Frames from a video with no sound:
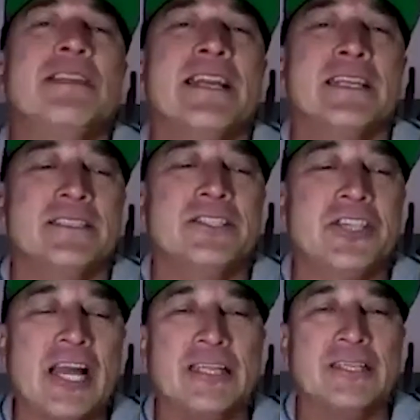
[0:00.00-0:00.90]
the next
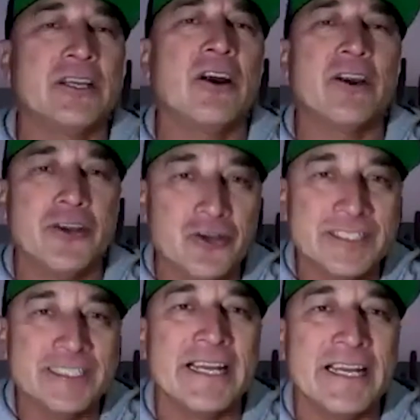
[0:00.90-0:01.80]
challenge you're
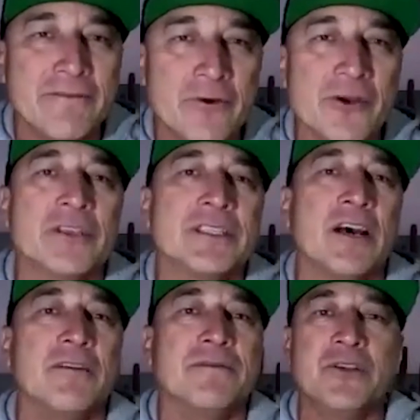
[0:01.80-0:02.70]
setting for
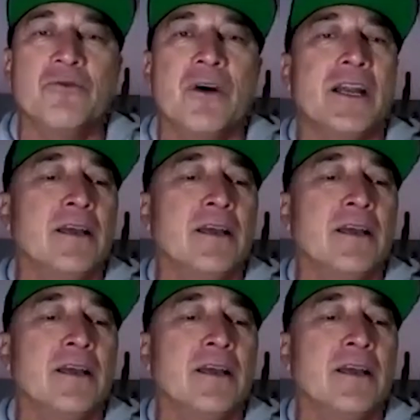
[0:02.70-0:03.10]
yourself? Do you want